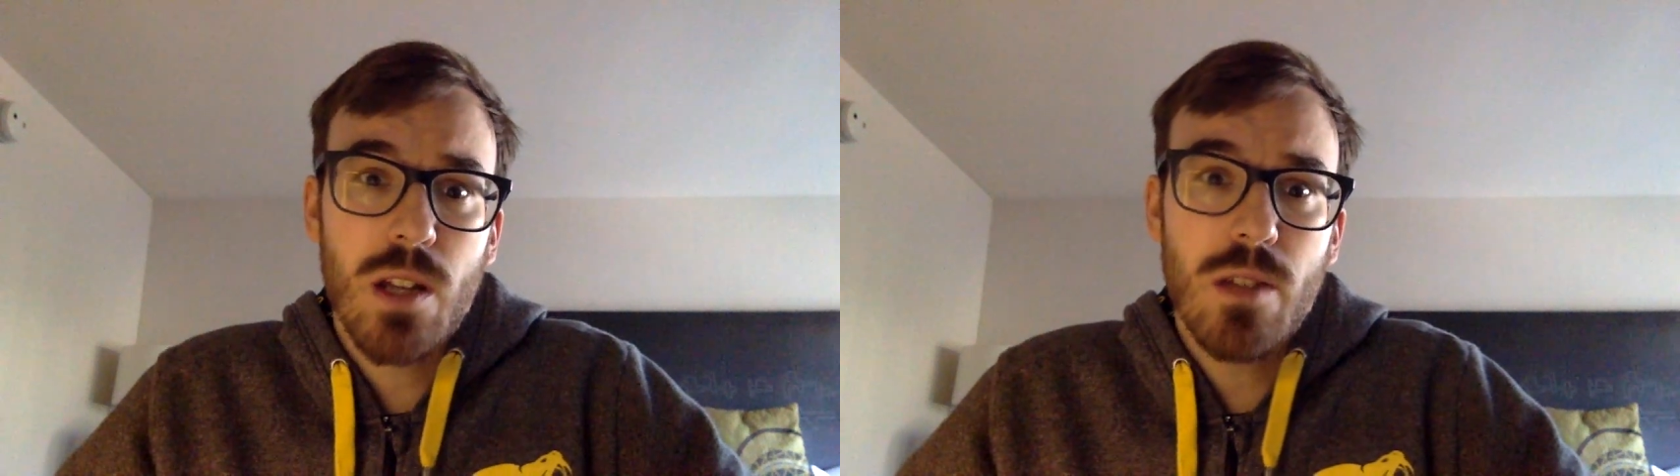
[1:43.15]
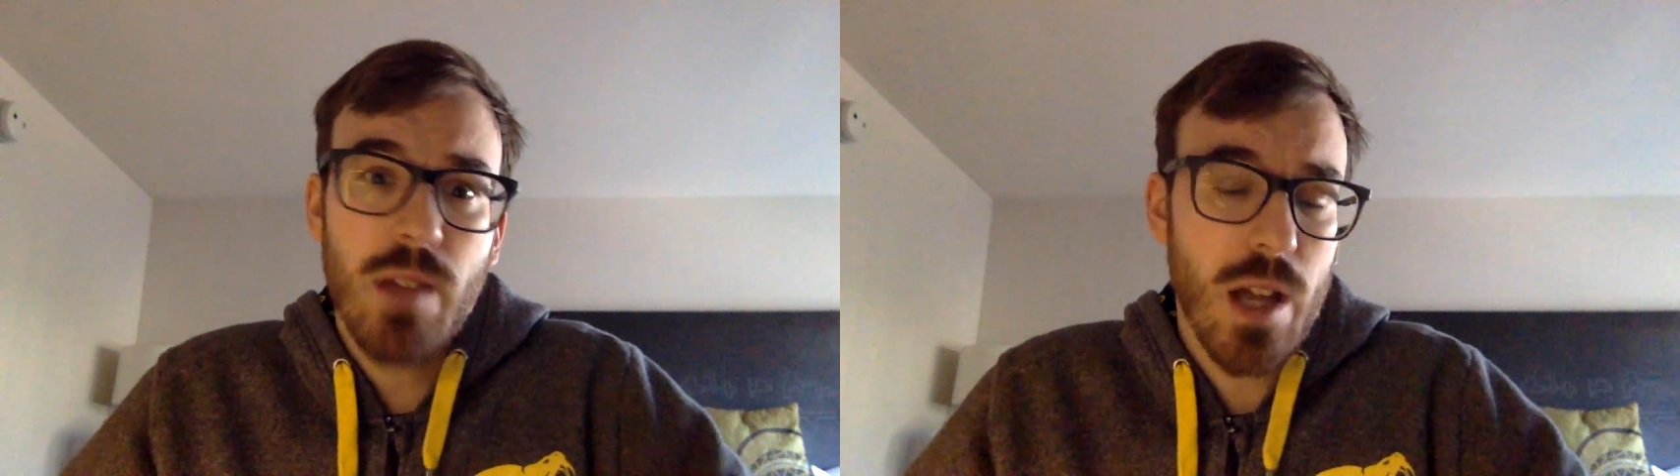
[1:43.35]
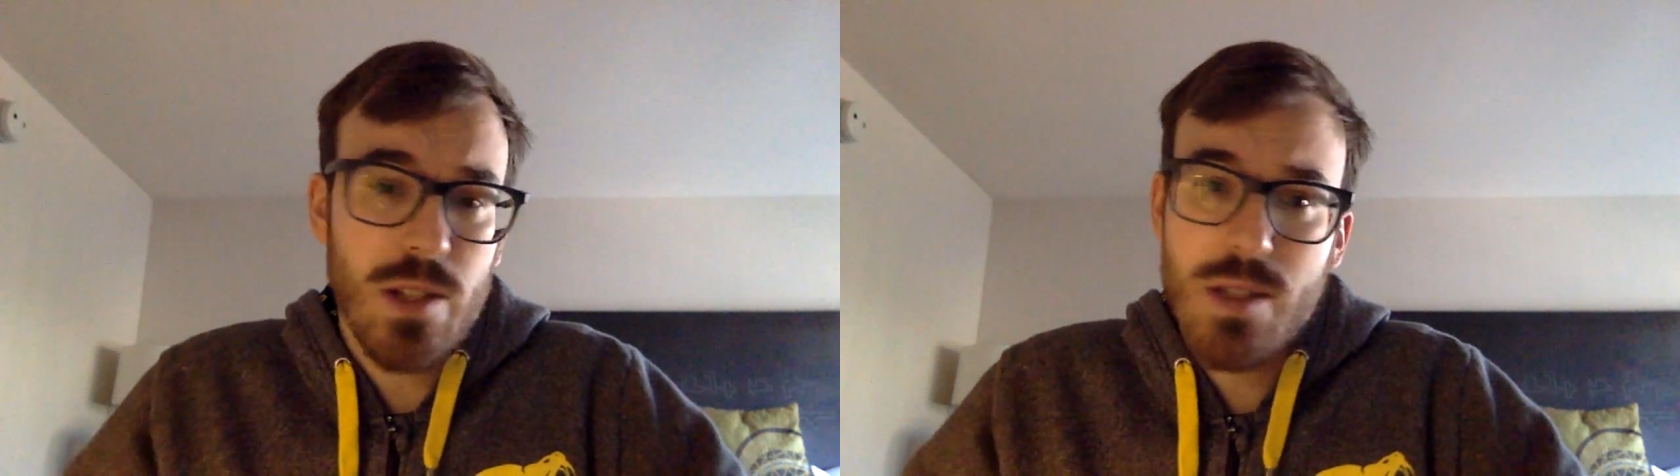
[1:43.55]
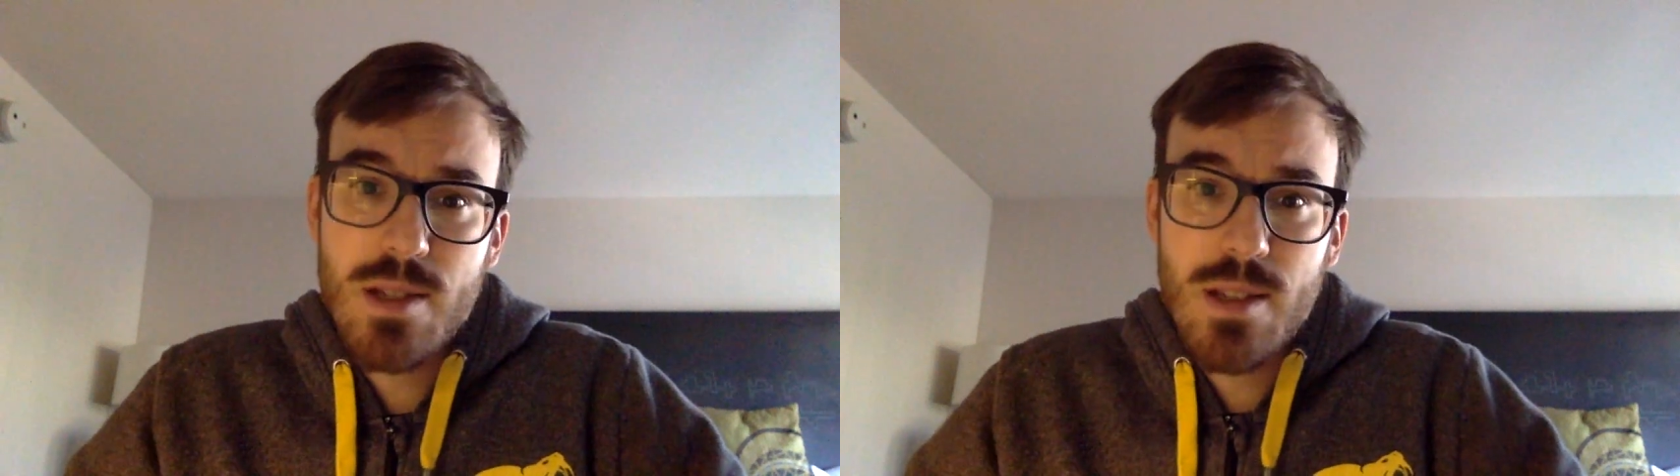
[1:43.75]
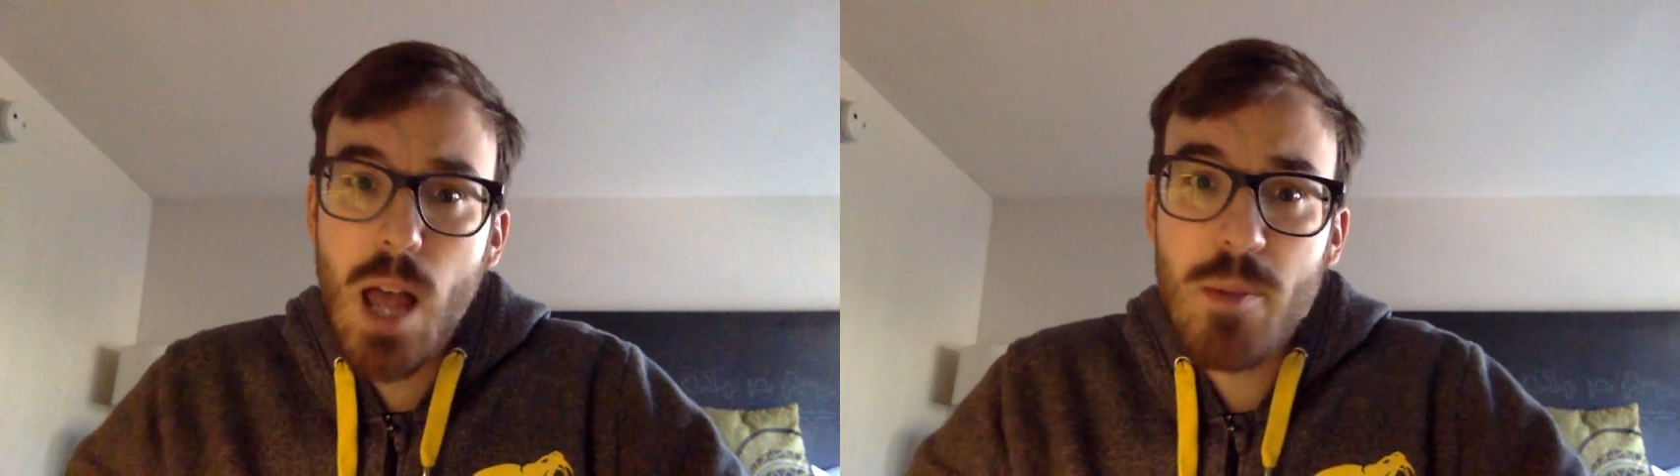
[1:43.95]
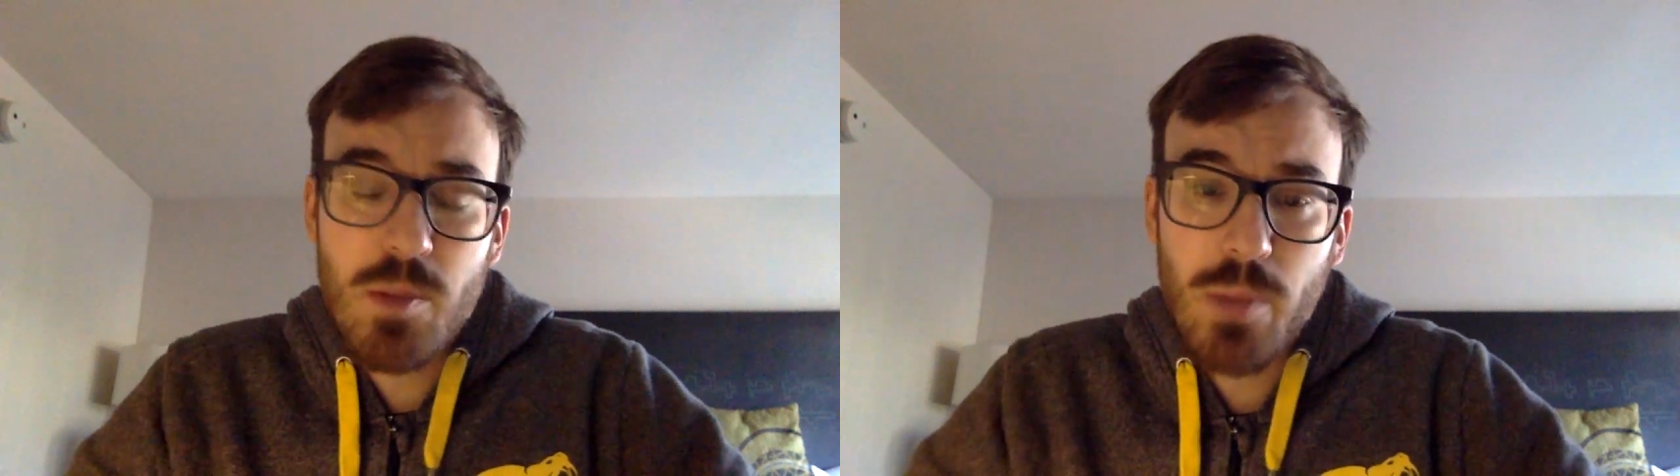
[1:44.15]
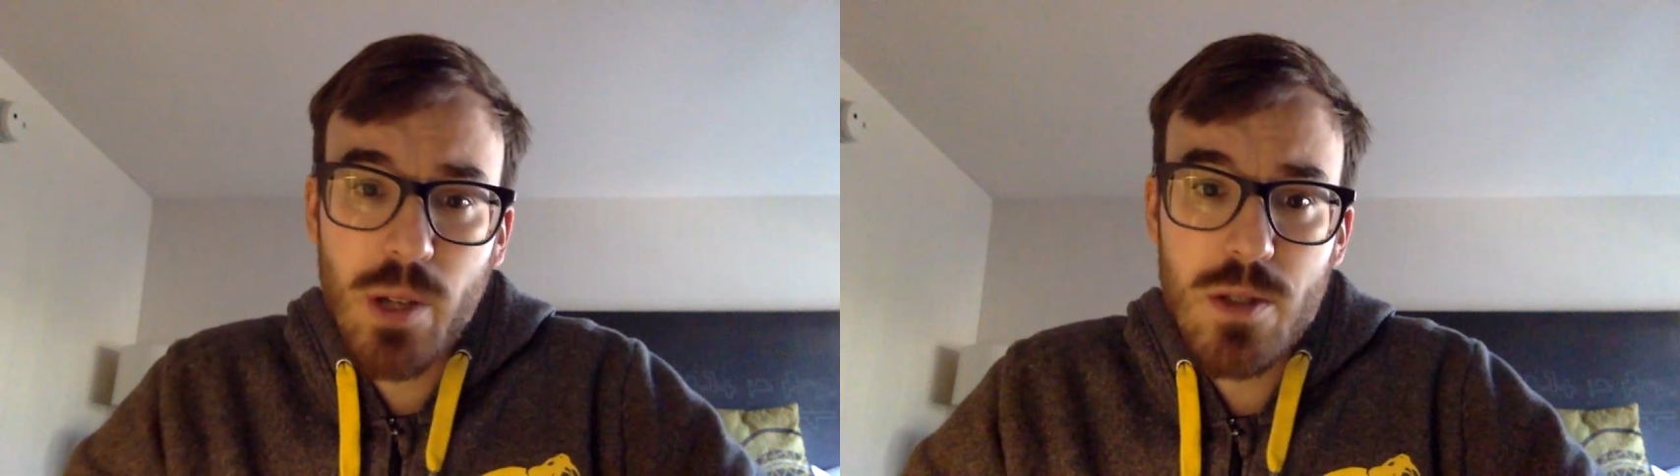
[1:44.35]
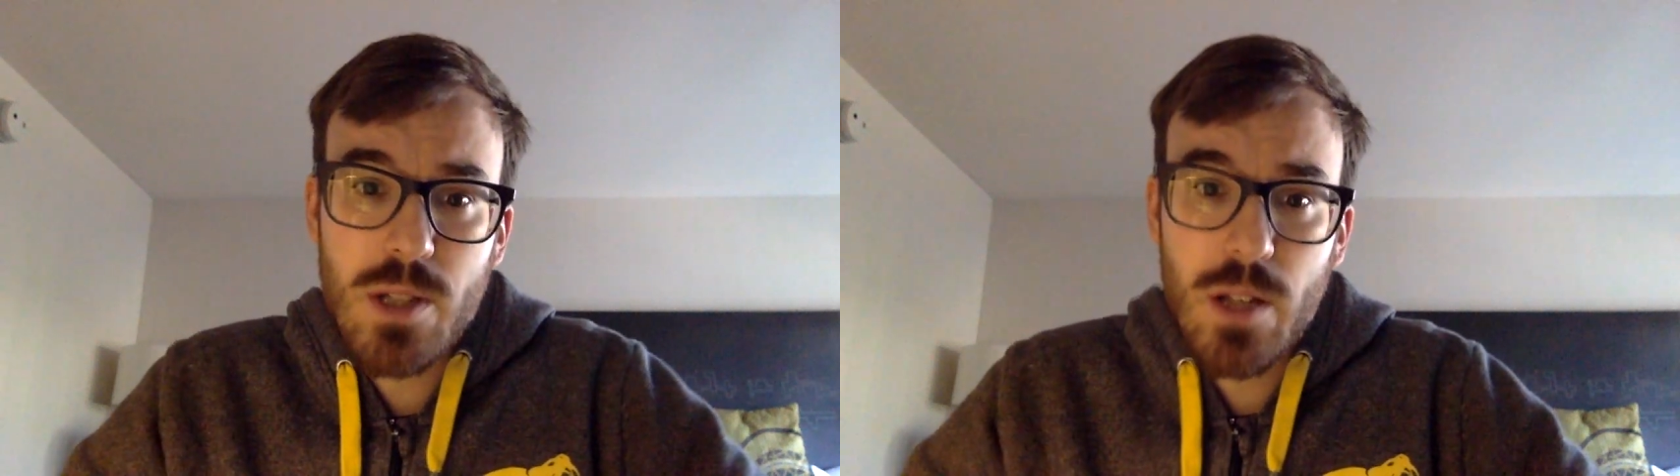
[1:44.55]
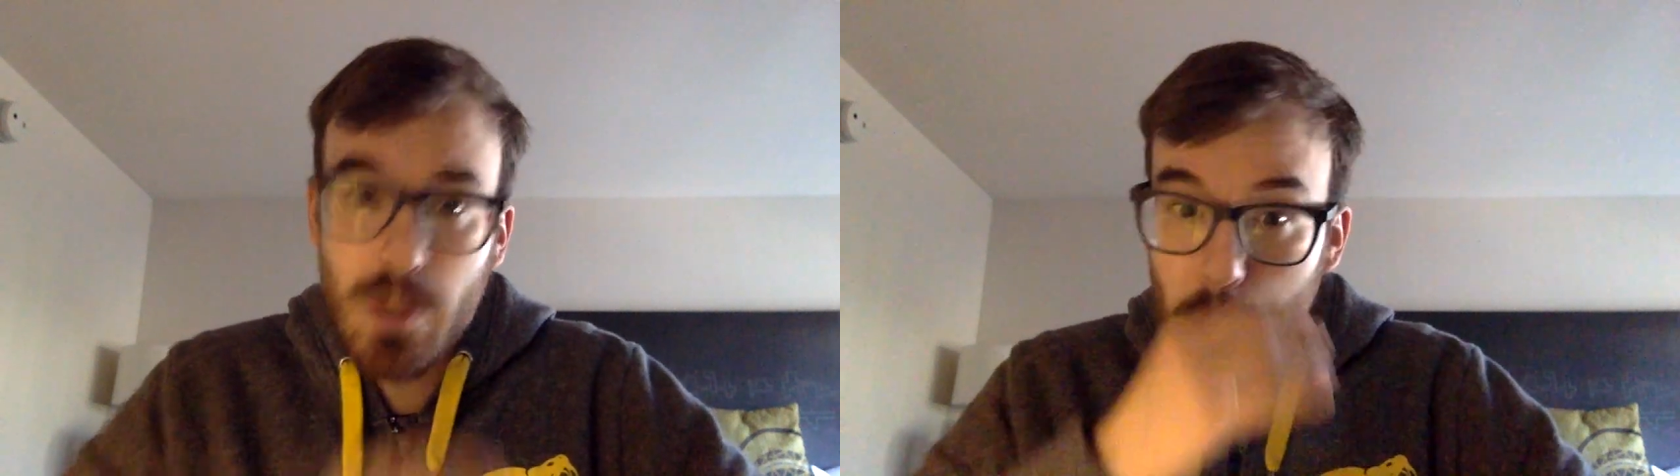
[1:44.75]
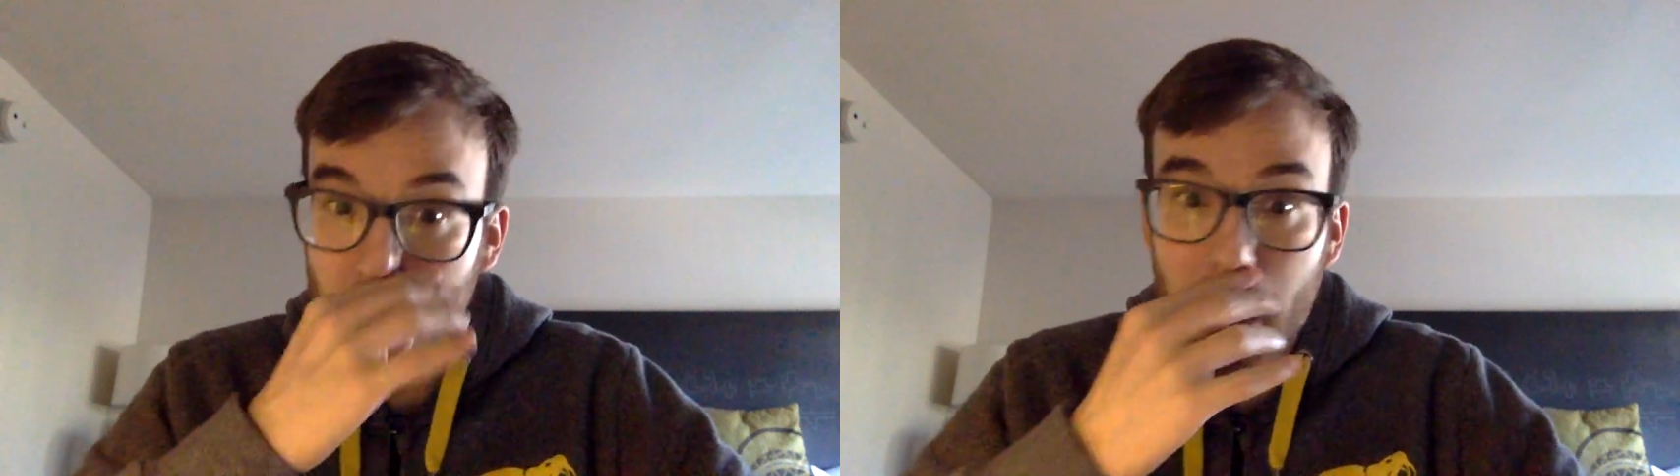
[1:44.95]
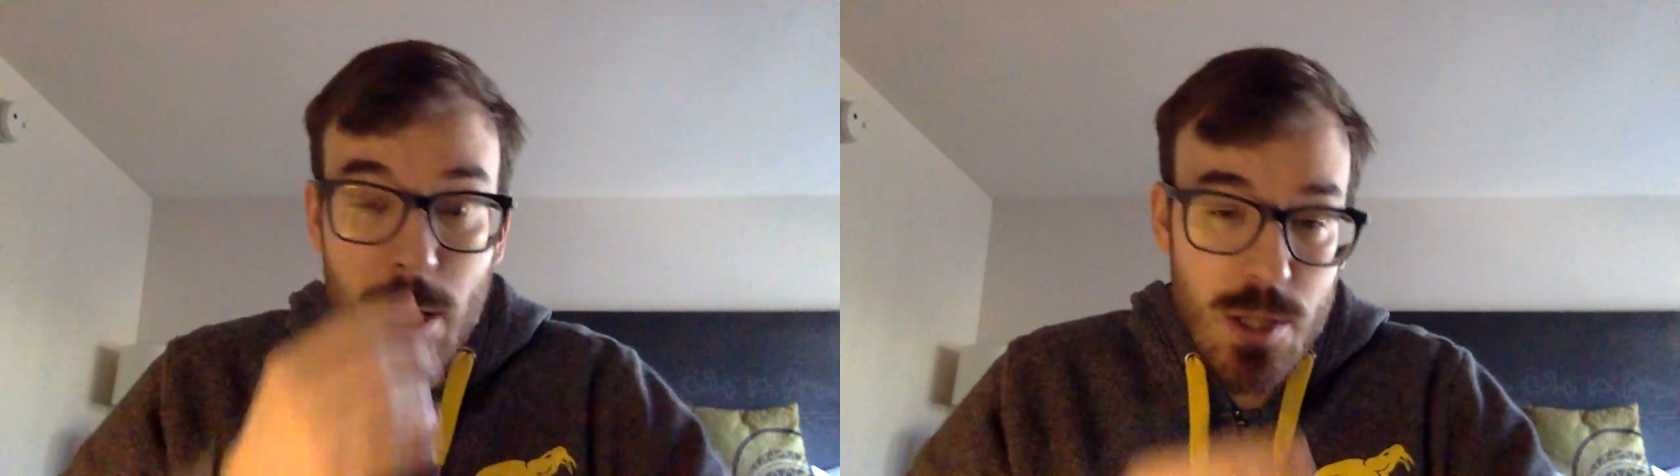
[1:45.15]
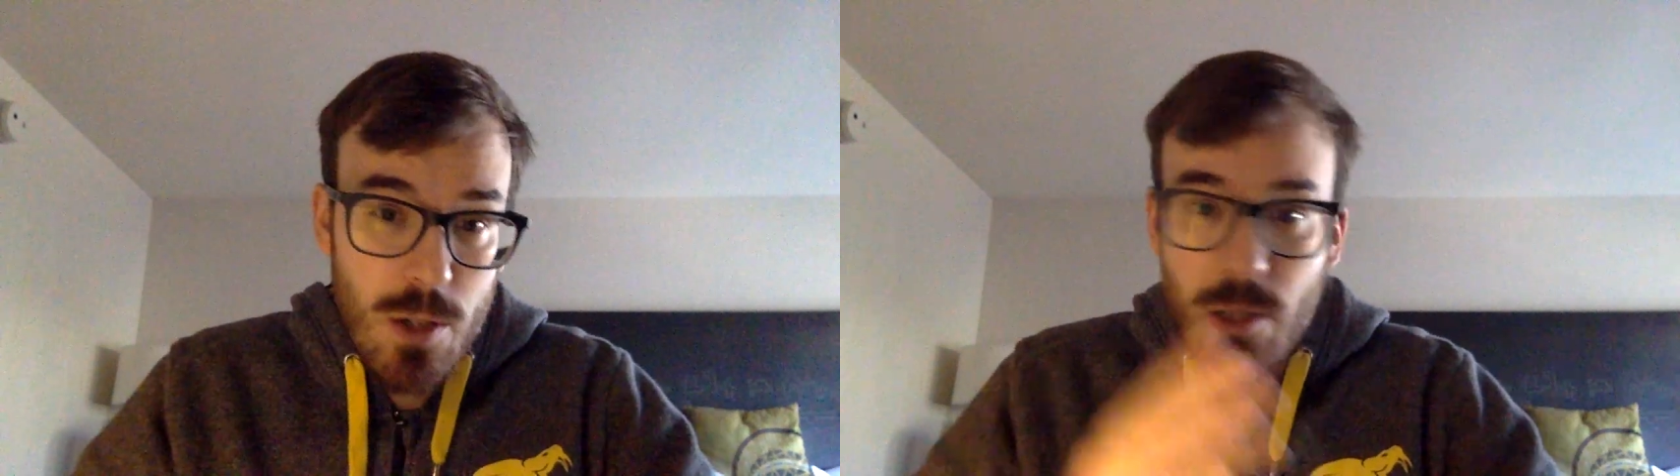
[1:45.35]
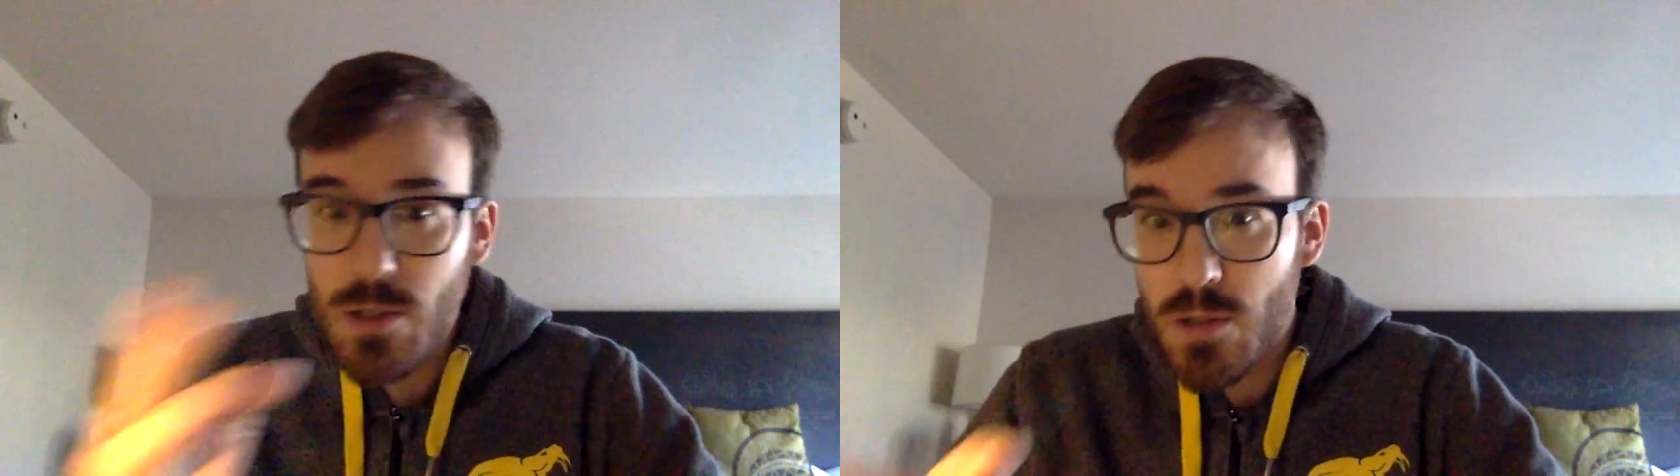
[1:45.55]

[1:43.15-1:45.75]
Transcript: you can't just slap some players together and go, hey, he's good,